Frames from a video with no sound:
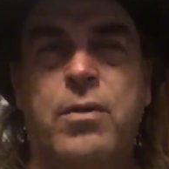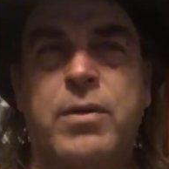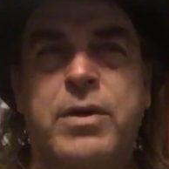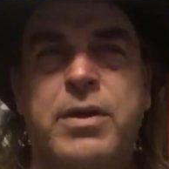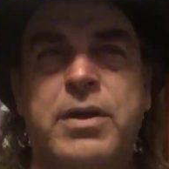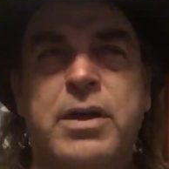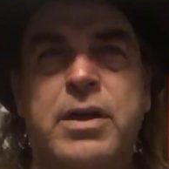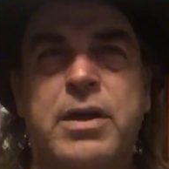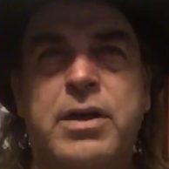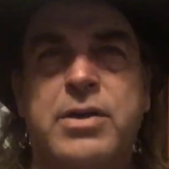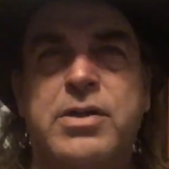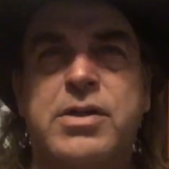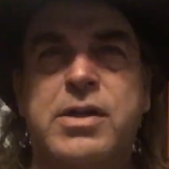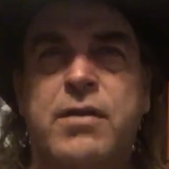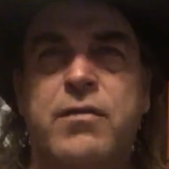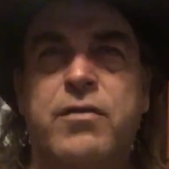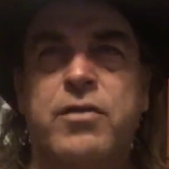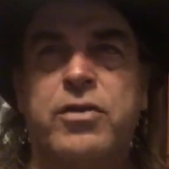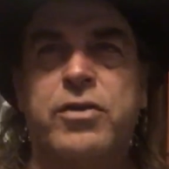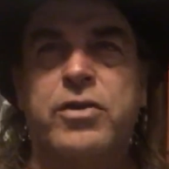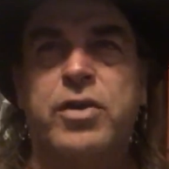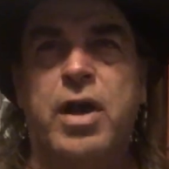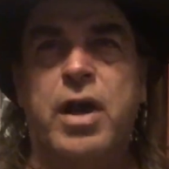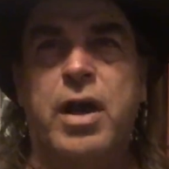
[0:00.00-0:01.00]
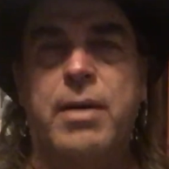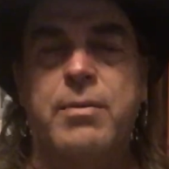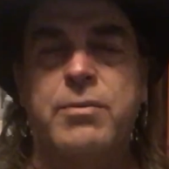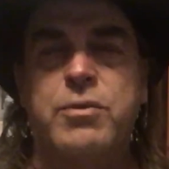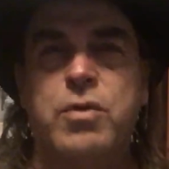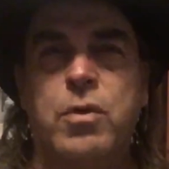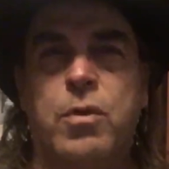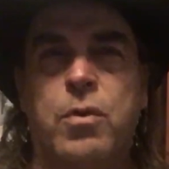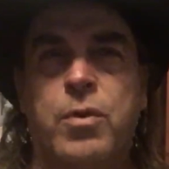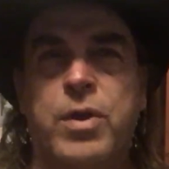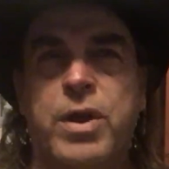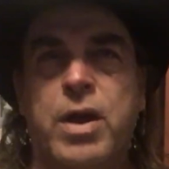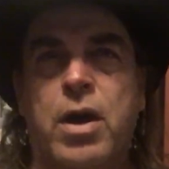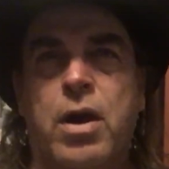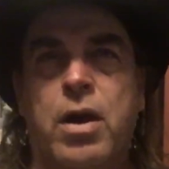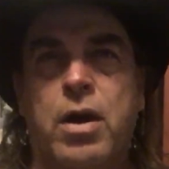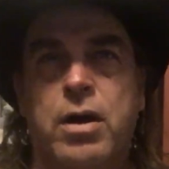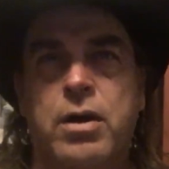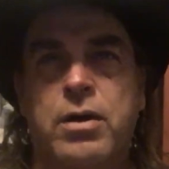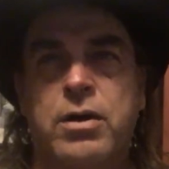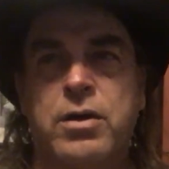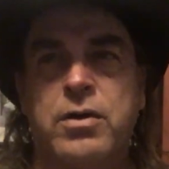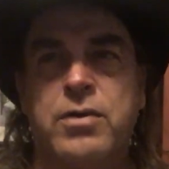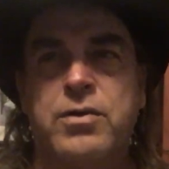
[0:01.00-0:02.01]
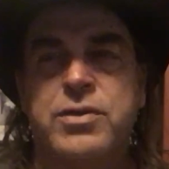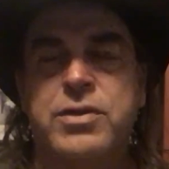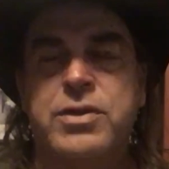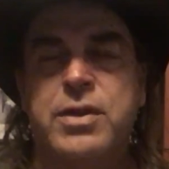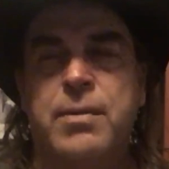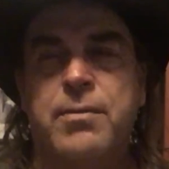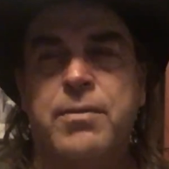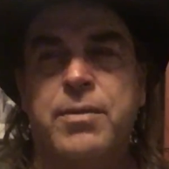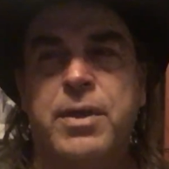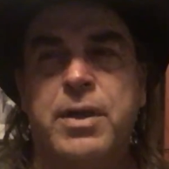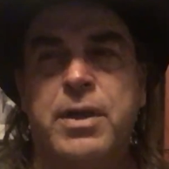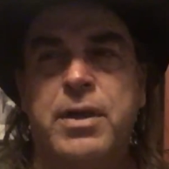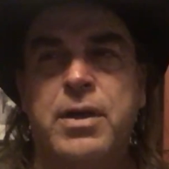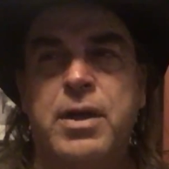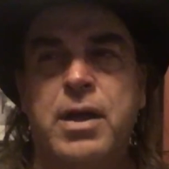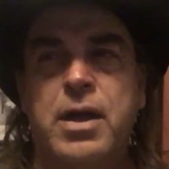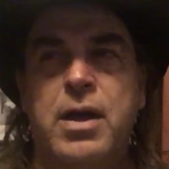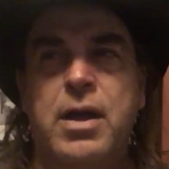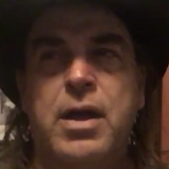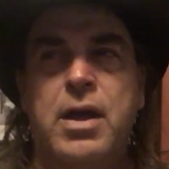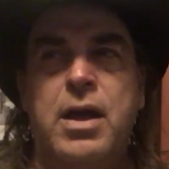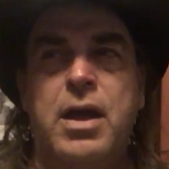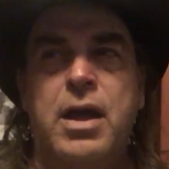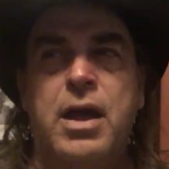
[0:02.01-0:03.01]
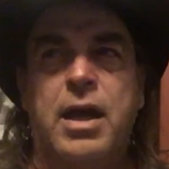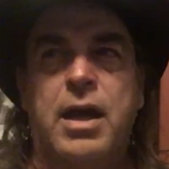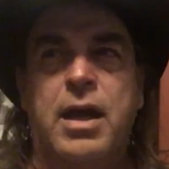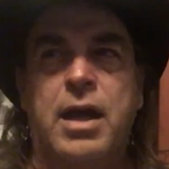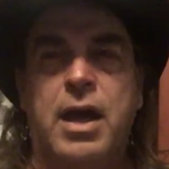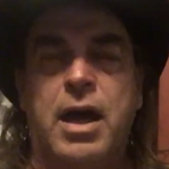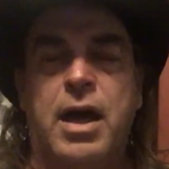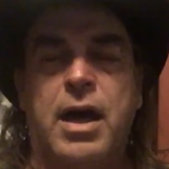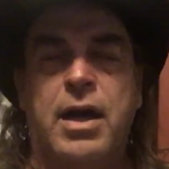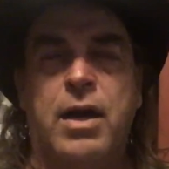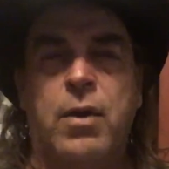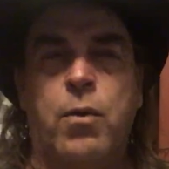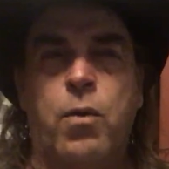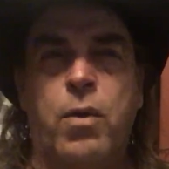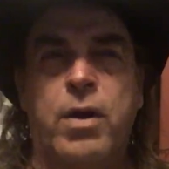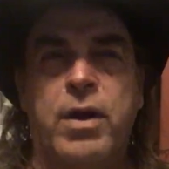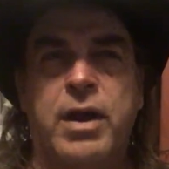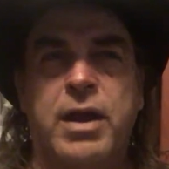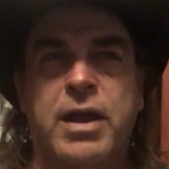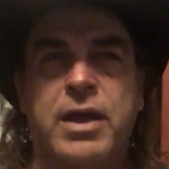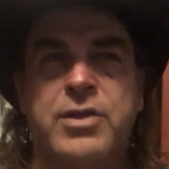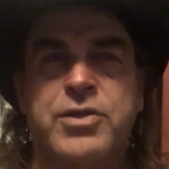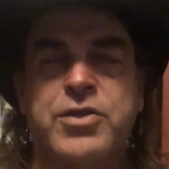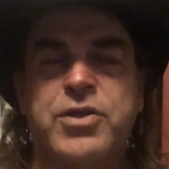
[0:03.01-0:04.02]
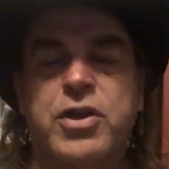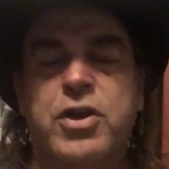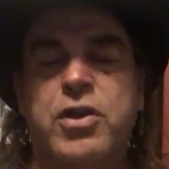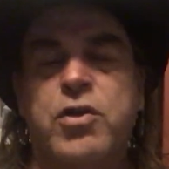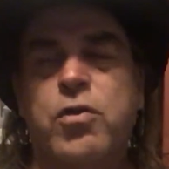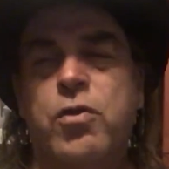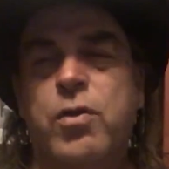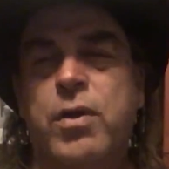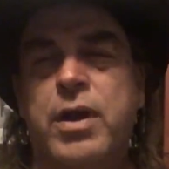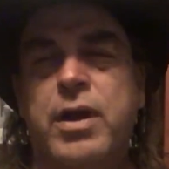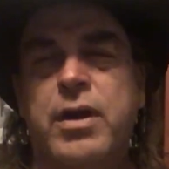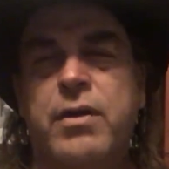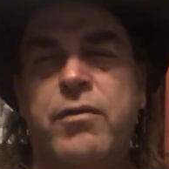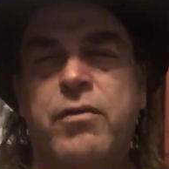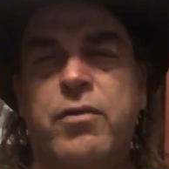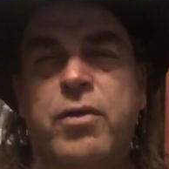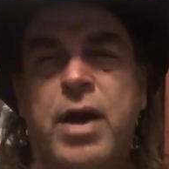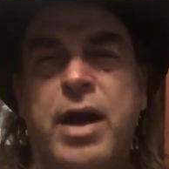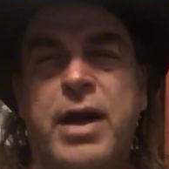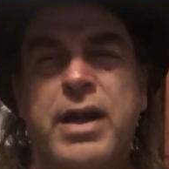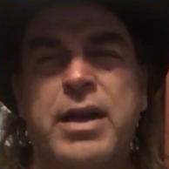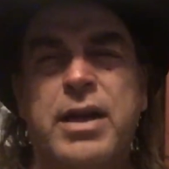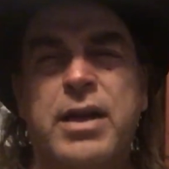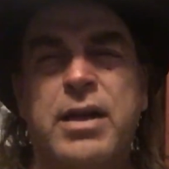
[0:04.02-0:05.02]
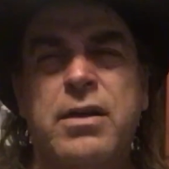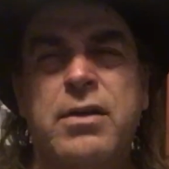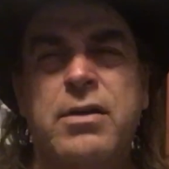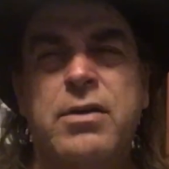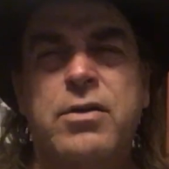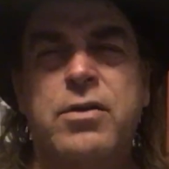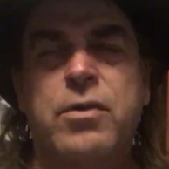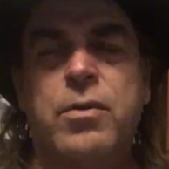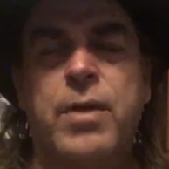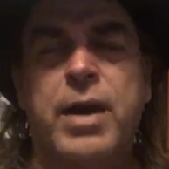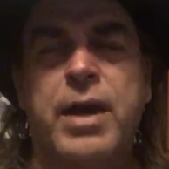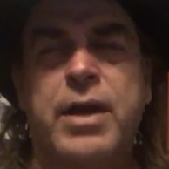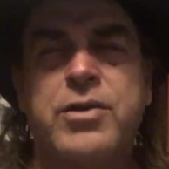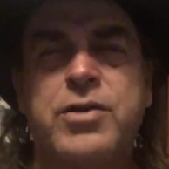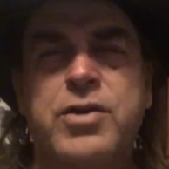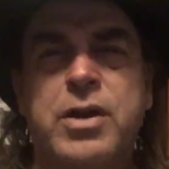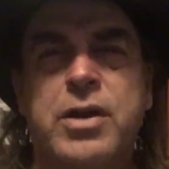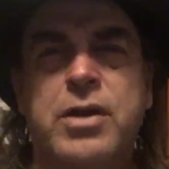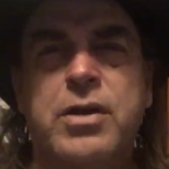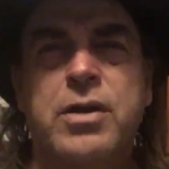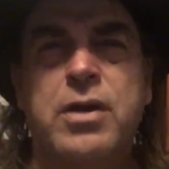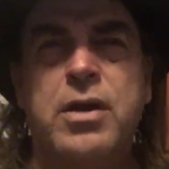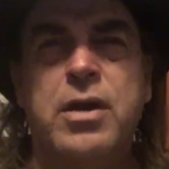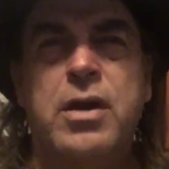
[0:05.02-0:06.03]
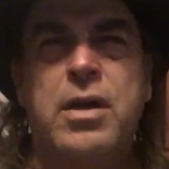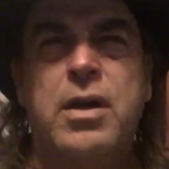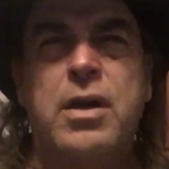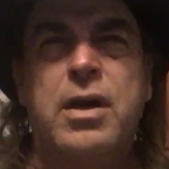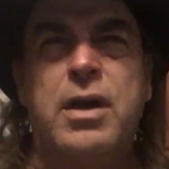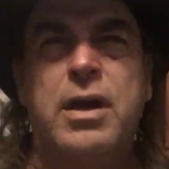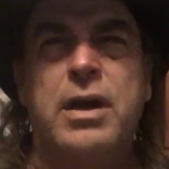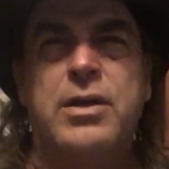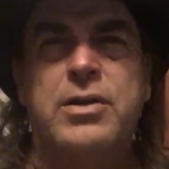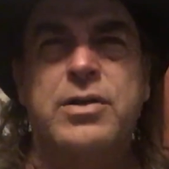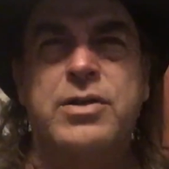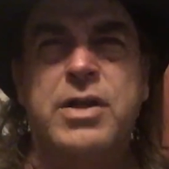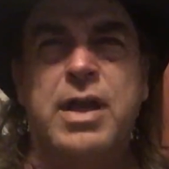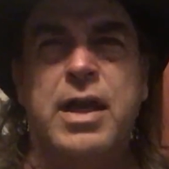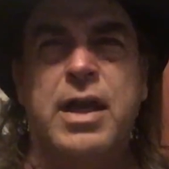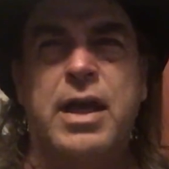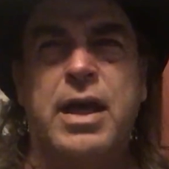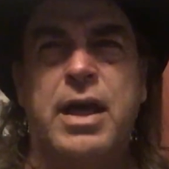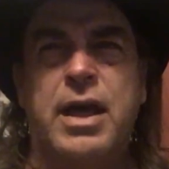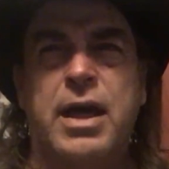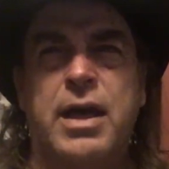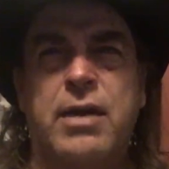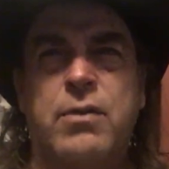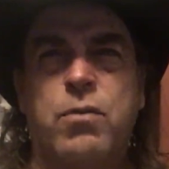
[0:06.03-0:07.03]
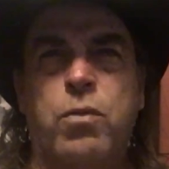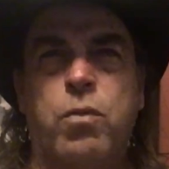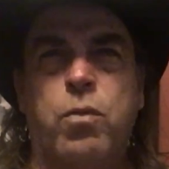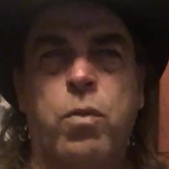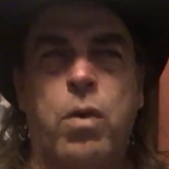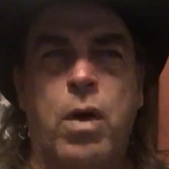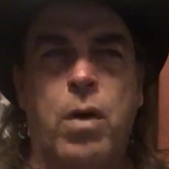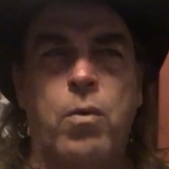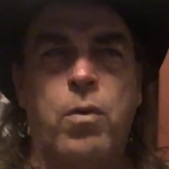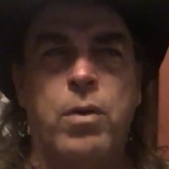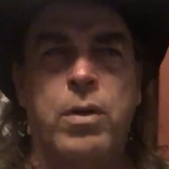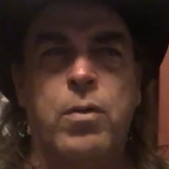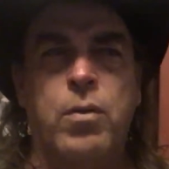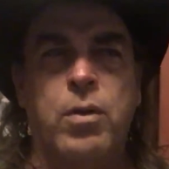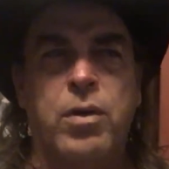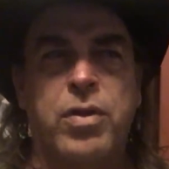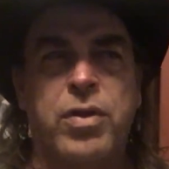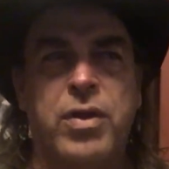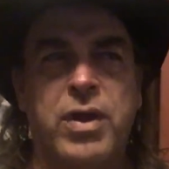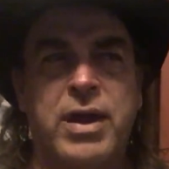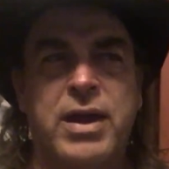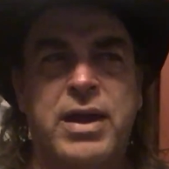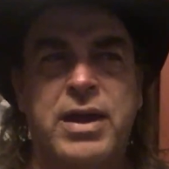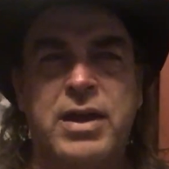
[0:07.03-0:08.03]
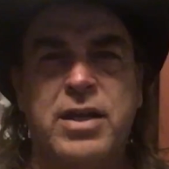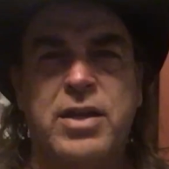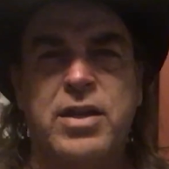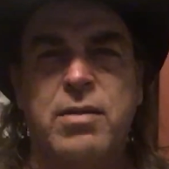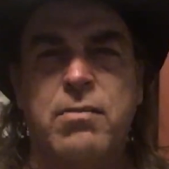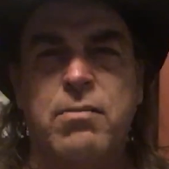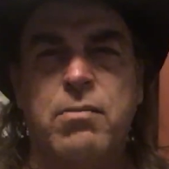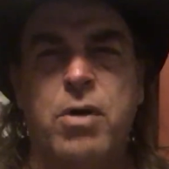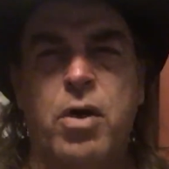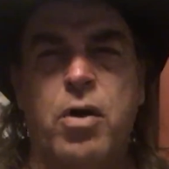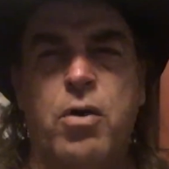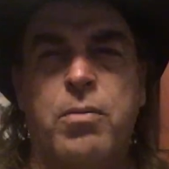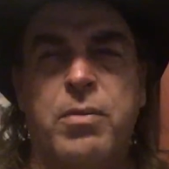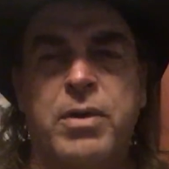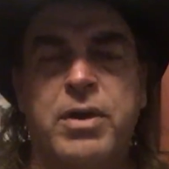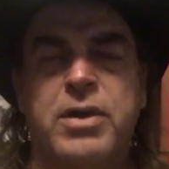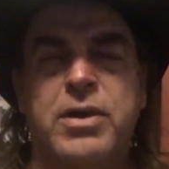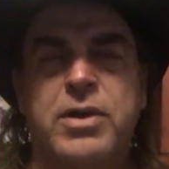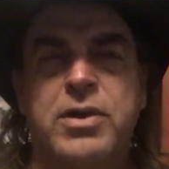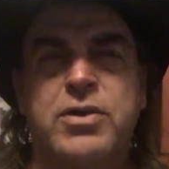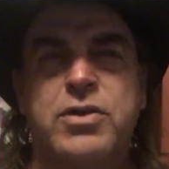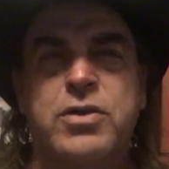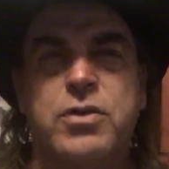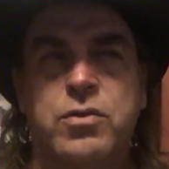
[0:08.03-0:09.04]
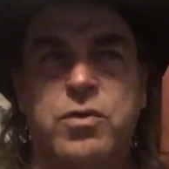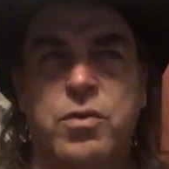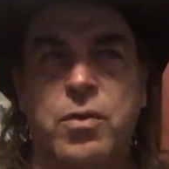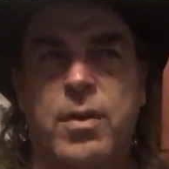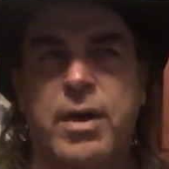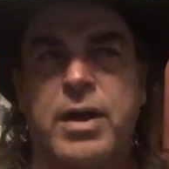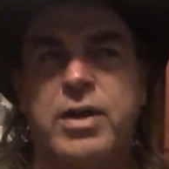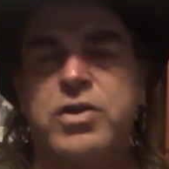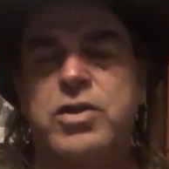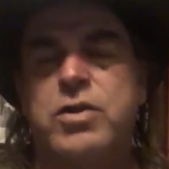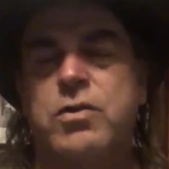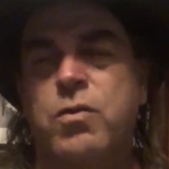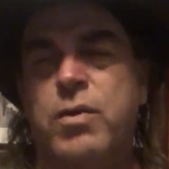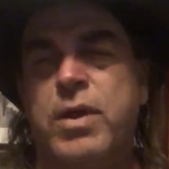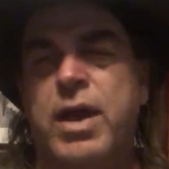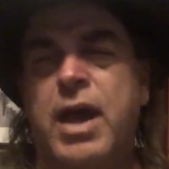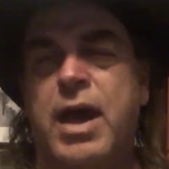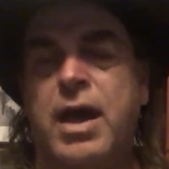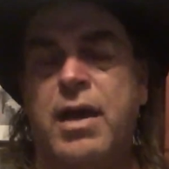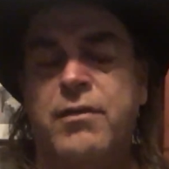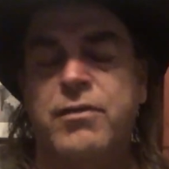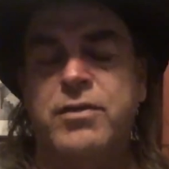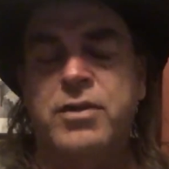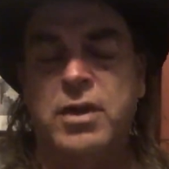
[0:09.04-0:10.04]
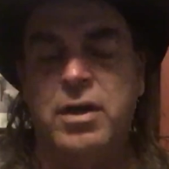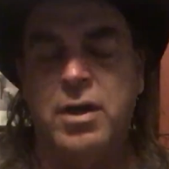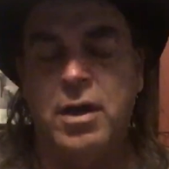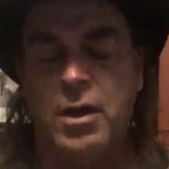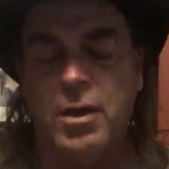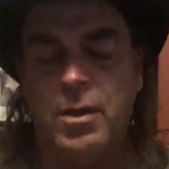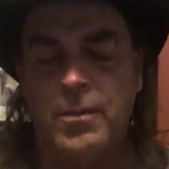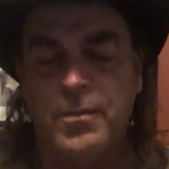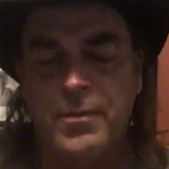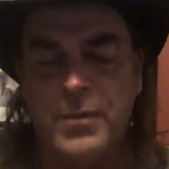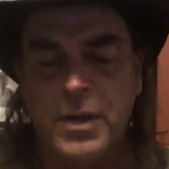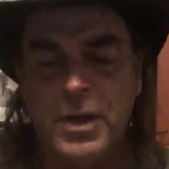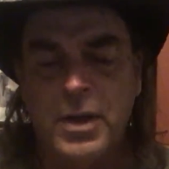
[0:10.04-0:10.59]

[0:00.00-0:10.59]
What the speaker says: We did it several times where we argued something and kind of went against the creative writing direction and said what we were thinking in the moment is the direction we have to go.